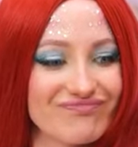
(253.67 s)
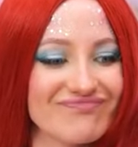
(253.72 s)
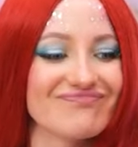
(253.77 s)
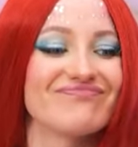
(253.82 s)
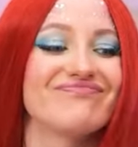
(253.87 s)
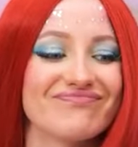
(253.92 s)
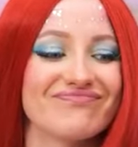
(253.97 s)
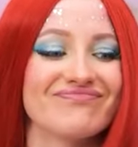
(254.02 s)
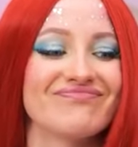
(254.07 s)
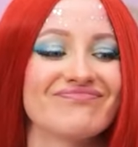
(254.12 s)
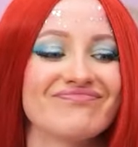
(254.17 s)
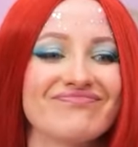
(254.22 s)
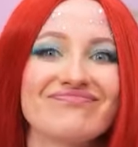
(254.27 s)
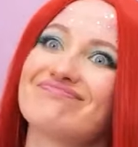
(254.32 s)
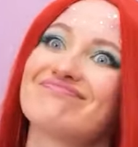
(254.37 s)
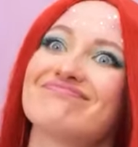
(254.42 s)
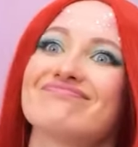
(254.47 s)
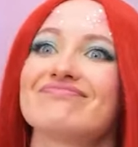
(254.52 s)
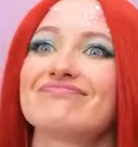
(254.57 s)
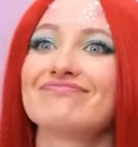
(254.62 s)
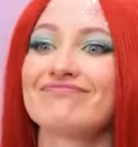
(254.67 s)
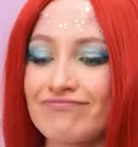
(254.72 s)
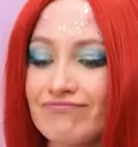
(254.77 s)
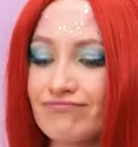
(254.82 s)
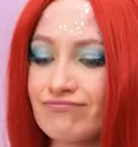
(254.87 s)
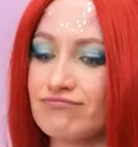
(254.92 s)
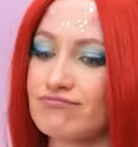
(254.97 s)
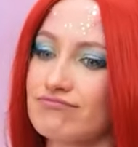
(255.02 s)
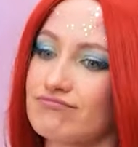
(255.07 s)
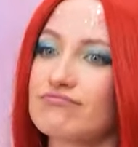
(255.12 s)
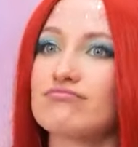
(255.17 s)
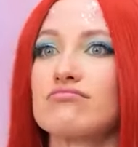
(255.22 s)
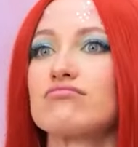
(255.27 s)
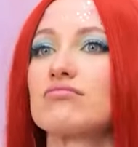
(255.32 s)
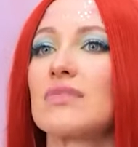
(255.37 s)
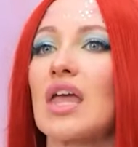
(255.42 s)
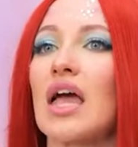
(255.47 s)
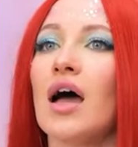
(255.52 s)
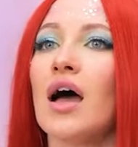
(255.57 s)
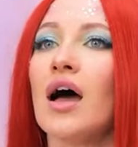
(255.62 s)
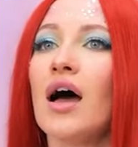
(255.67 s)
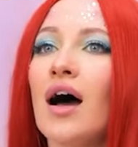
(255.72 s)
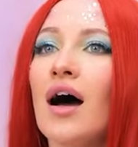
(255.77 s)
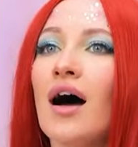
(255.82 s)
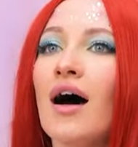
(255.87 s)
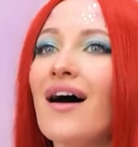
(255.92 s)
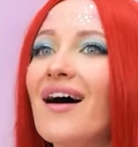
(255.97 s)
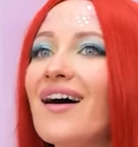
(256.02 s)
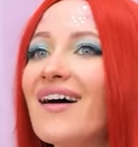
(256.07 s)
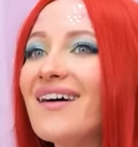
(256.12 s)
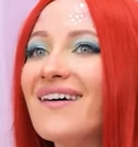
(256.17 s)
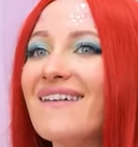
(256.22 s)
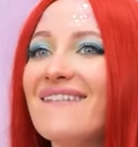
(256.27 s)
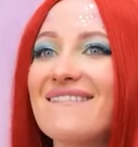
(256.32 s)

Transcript: not. Clean's the way to be.